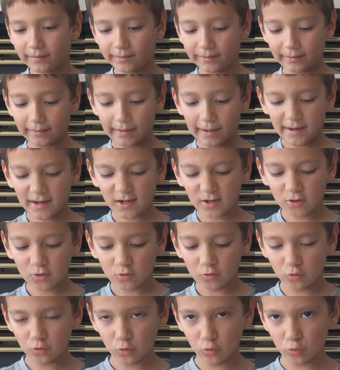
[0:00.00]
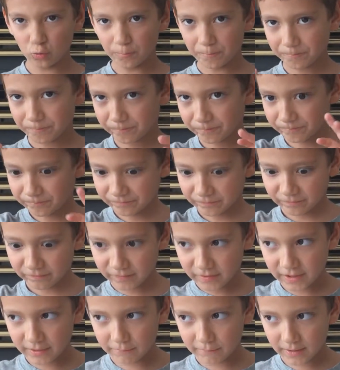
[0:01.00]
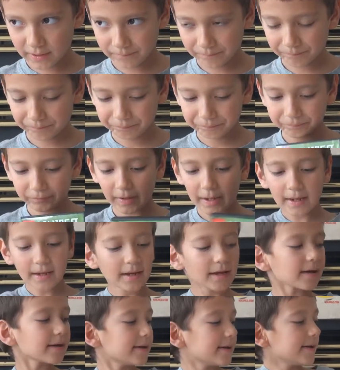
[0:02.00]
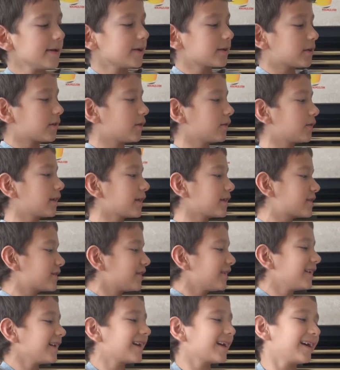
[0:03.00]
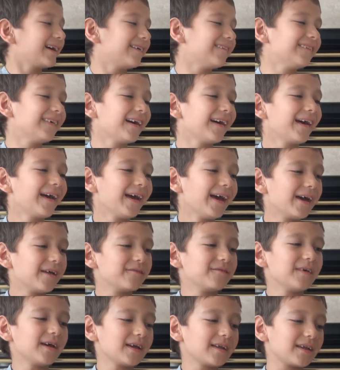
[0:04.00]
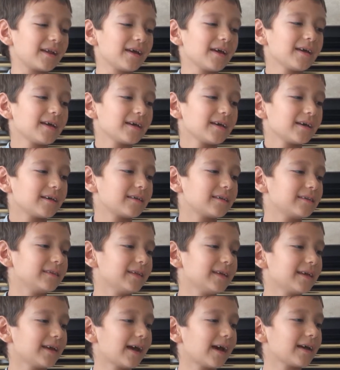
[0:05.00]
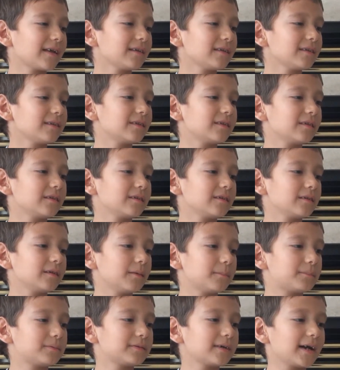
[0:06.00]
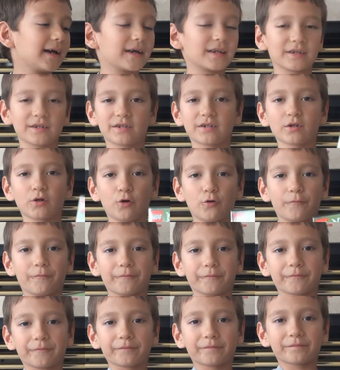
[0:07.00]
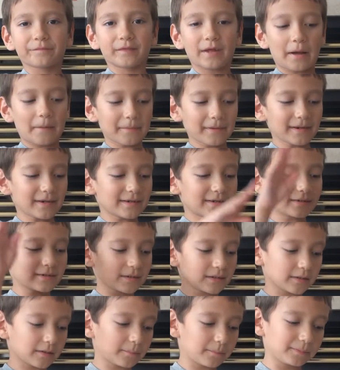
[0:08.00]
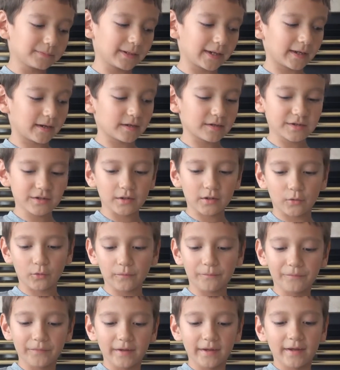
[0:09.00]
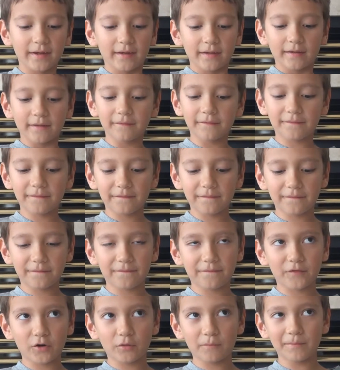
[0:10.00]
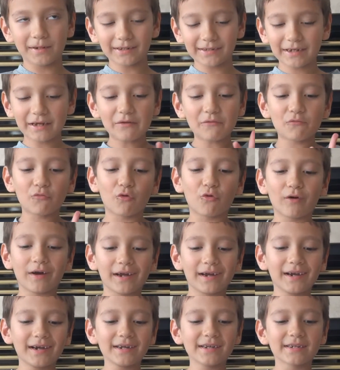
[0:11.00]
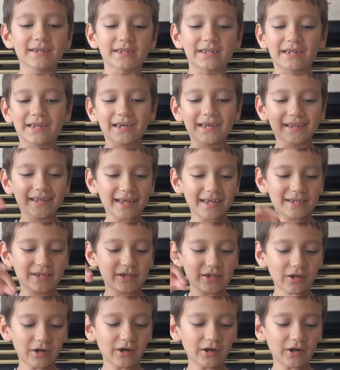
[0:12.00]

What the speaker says: they're like, who? You mean? So they took him, and then they had a plan. So I'm gonna tell them the plan. So the Vermilion Warriors, they